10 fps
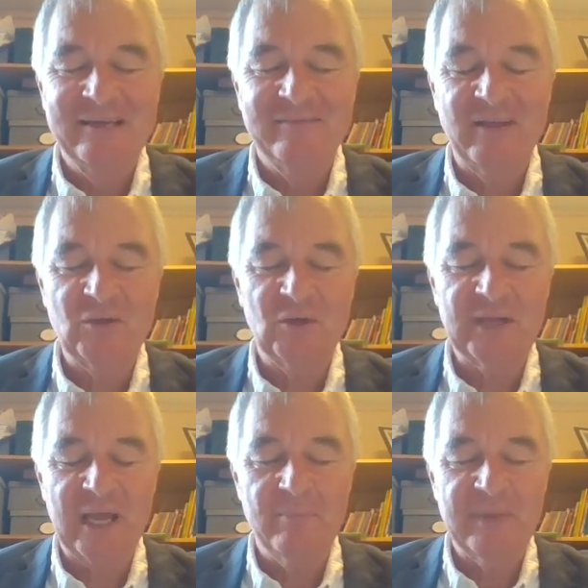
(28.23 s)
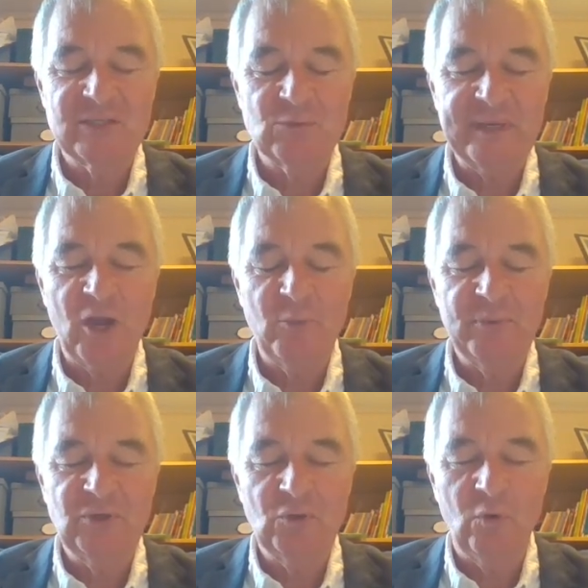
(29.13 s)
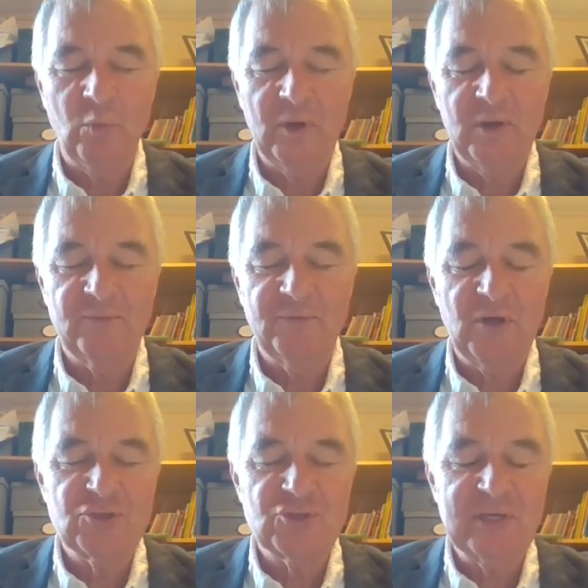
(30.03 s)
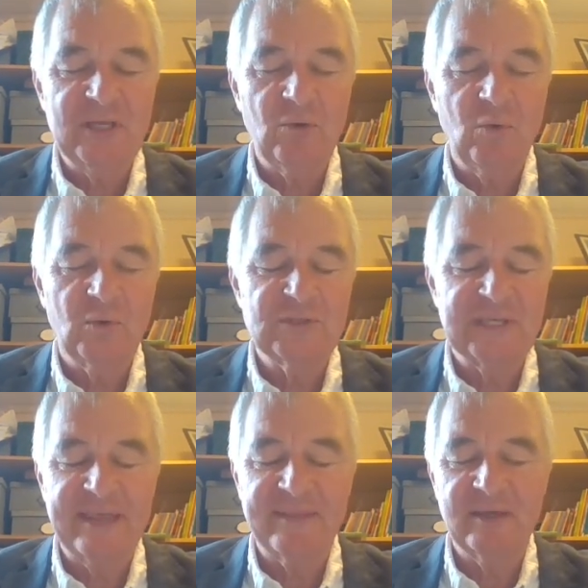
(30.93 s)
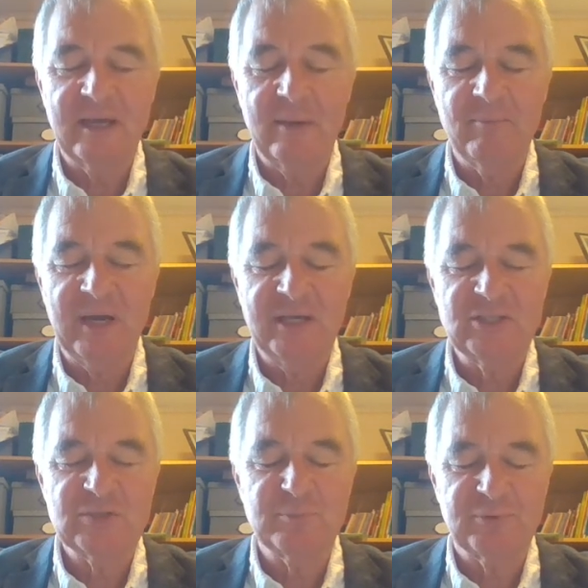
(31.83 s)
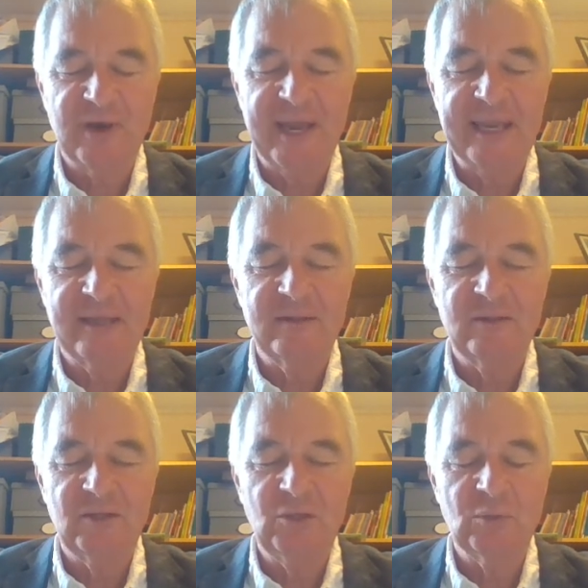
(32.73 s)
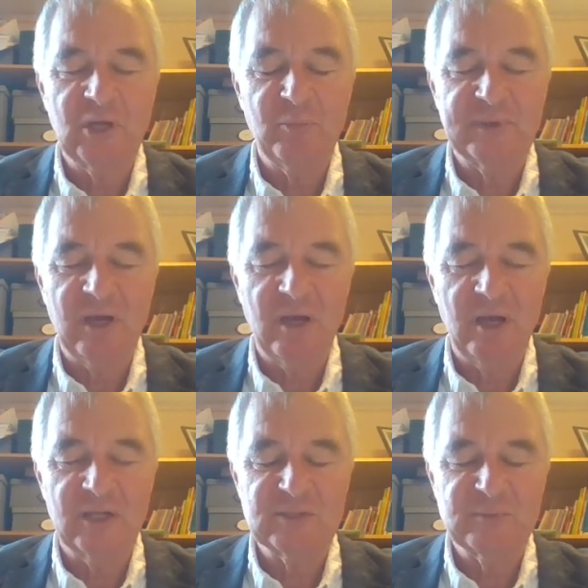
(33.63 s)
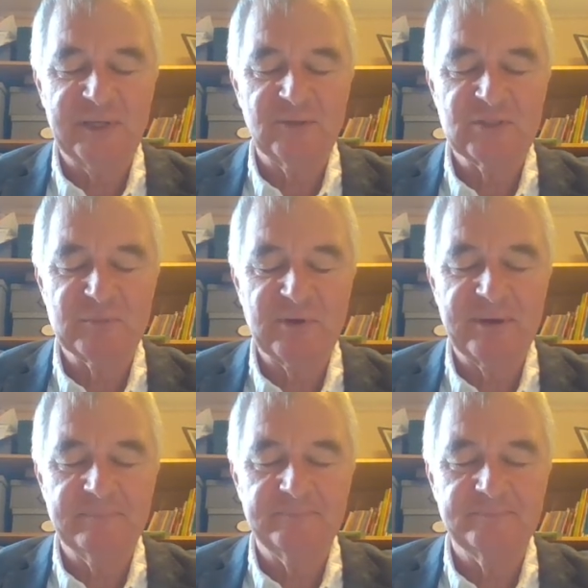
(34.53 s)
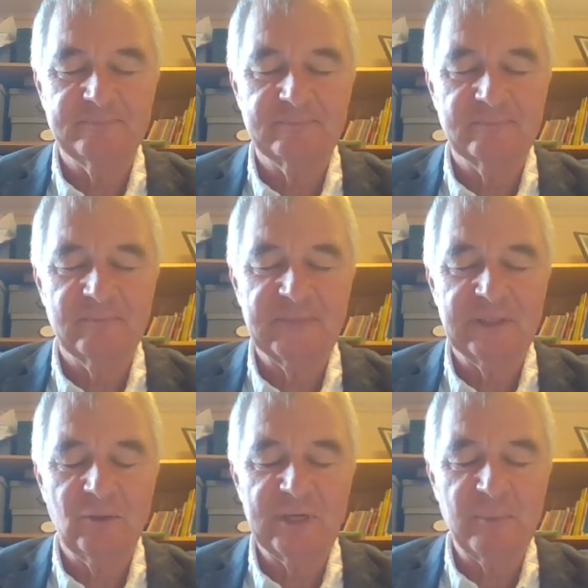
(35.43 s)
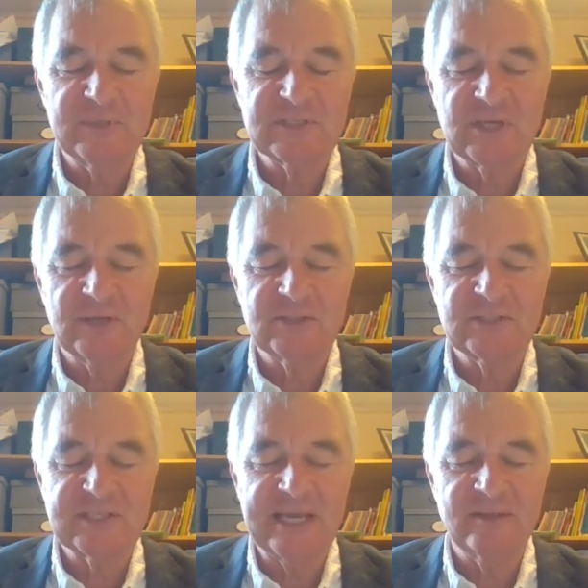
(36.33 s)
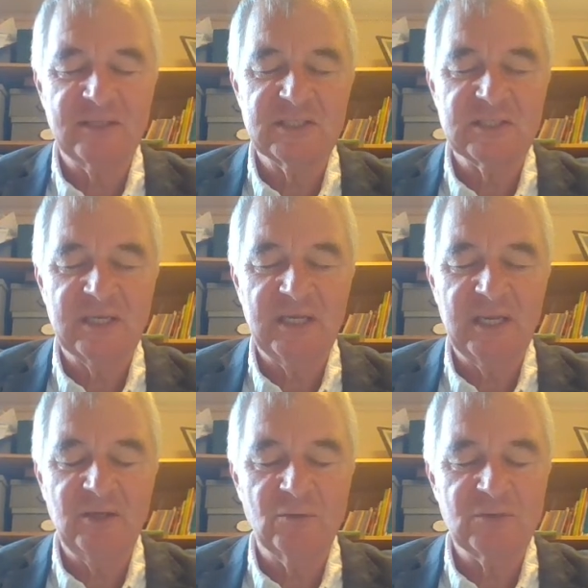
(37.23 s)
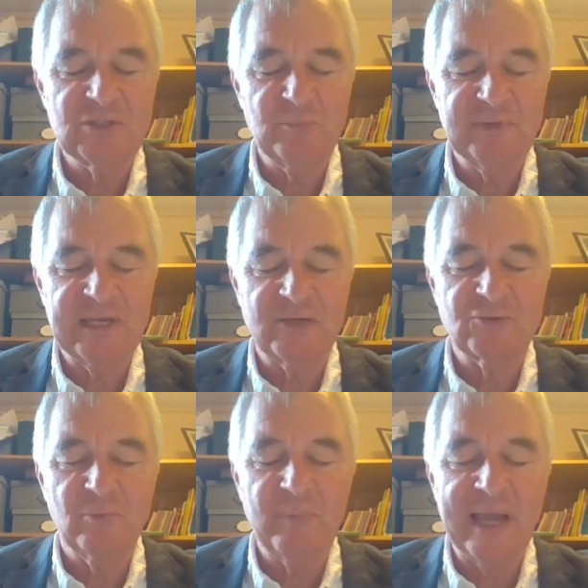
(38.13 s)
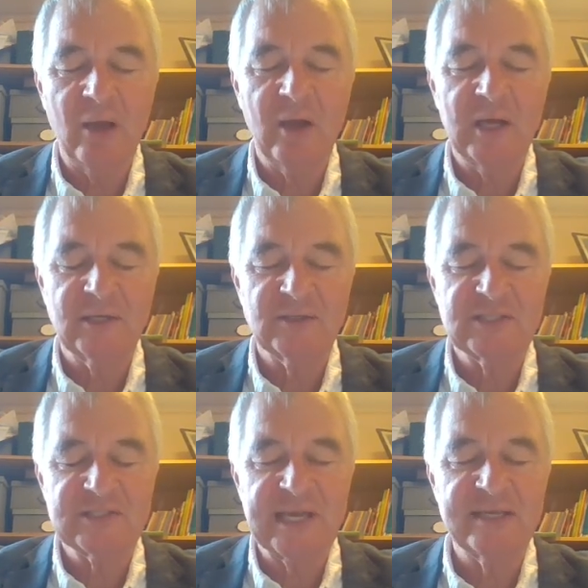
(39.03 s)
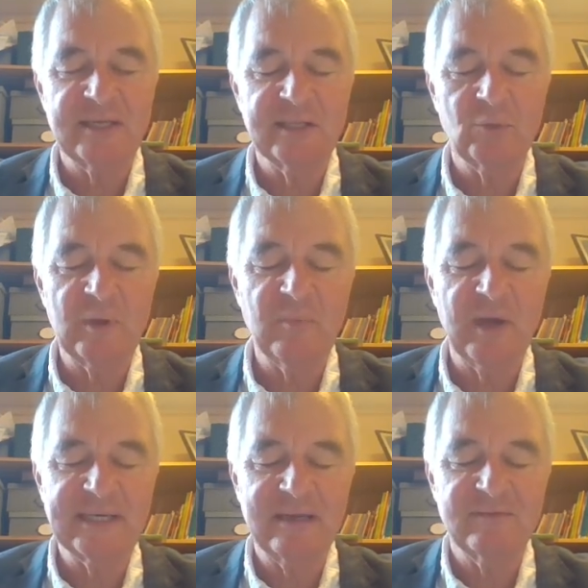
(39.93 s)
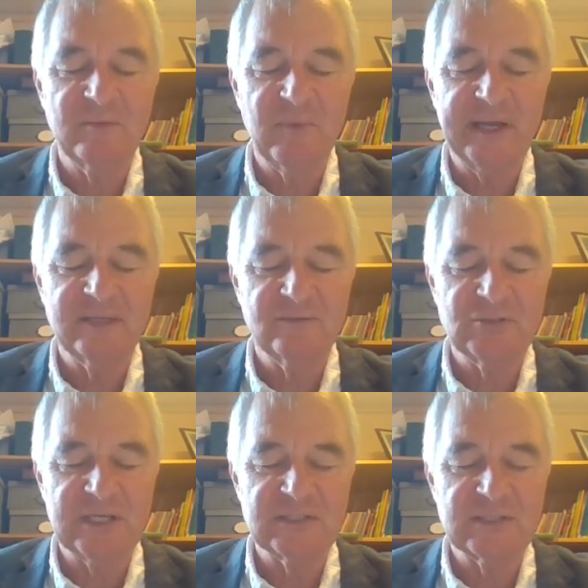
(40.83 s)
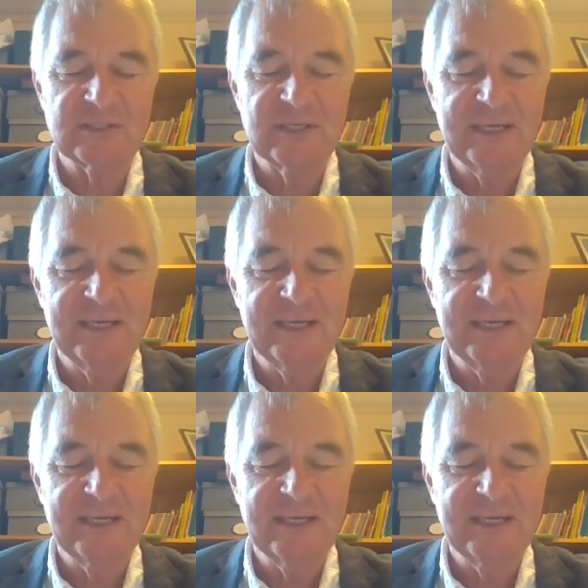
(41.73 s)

Father God, as we open your word virtually or together, I just pray that you would open our hearts by your Spirit. Lord, help us to understand this in your supernatural power and understanding, that we might have the mind of Jesus,